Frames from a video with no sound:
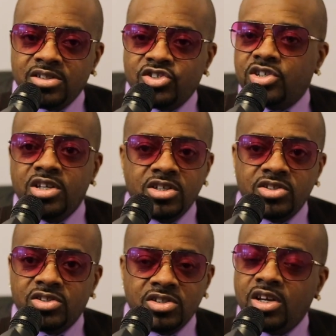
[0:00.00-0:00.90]

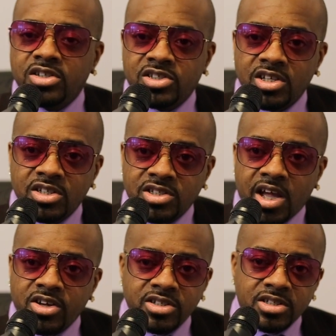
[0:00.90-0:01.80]
singers, young singers
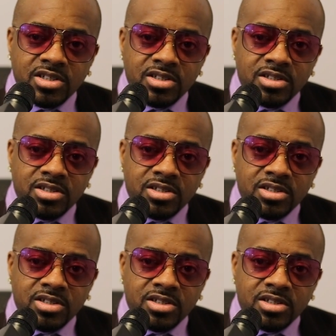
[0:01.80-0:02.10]
out here.